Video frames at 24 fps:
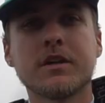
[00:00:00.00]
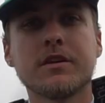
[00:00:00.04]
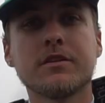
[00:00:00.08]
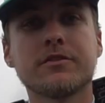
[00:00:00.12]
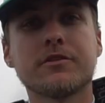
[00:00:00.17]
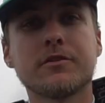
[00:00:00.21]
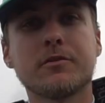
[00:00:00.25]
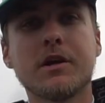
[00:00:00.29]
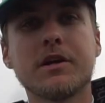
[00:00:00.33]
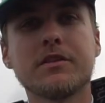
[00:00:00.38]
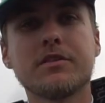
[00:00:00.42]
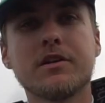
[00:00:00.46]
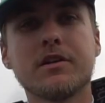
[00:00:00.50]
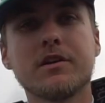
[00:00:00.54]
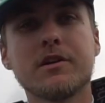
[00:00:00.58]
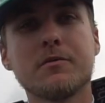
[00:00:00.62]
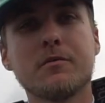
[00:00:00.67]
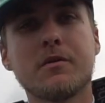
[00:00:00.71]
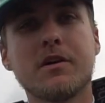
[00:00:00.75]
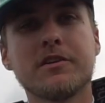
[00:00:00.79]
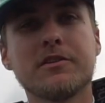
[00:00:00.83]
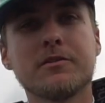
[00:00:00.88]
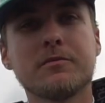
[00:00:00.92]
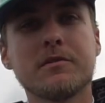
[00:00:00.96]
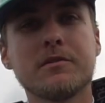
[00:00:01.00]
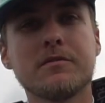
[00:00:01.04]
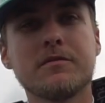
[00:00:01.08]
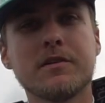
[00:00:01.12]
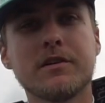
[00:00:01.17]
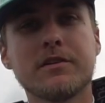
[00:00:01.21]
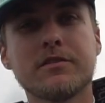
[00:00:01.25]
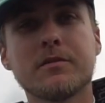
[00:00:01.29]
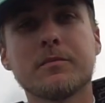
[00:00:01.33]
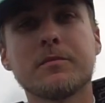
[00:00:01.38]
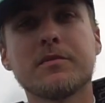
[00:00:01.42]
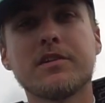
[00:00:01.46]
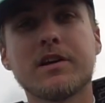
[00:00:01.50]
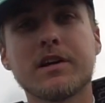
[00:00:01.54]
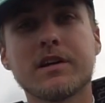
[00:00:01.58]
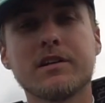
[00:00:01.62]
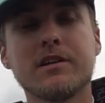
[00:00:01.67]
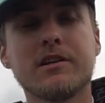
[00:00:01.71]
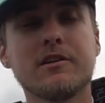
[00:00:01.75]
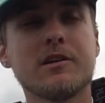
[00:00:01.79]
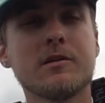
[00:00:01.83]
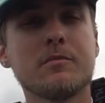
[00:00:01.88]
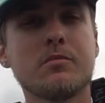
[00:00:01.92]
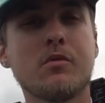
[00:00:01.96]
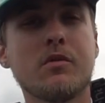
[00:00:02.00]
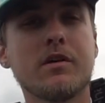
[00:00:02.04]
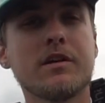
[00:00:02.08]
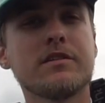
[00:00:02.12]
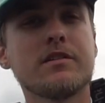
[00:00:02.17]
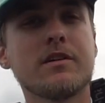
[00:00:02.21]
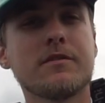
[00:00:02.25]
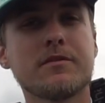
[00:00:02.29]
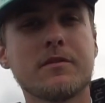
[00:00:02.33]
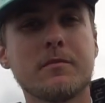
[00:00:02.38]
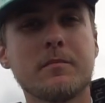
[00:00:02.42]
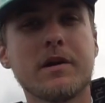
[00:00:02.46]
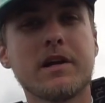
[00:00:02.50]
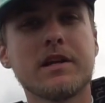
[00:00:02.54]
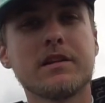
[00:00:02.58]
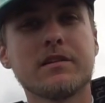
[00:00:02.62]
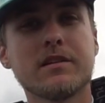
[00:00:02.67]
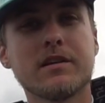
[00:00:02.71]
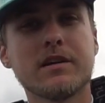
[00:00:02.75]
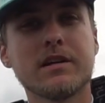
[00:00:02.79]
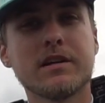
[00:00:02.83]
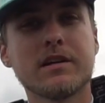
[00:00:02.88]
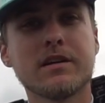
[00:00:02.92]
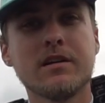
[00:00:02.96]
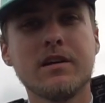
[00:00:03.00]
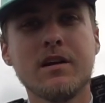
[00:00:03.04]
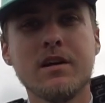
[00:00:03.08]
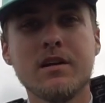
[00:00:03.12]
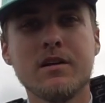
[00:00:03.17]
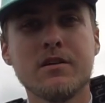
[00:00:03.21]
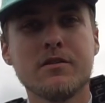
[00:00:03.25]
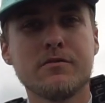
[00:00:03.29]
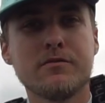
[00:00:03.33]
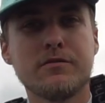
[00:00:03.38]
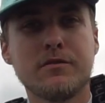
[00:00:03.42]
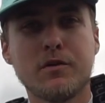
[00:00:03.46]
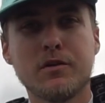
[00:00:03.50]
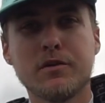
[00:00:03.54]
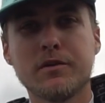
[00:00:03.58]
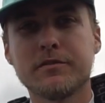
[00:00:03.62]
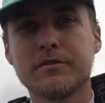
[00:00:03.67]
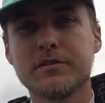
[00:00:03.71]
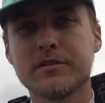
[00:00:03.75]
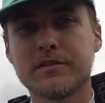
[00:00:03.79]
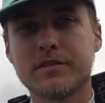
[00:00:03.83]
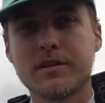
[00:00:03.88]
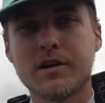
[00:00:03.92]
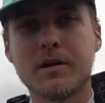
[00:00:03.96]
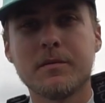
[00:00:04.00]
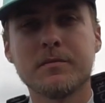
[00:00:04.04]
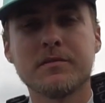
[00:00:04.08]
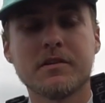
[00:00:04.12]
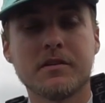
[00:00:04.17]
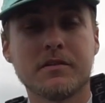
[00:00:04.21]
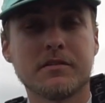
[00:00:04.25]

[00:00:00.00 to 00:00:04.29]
So right there you watched me fish some secondary points off the main lake, full of stumps.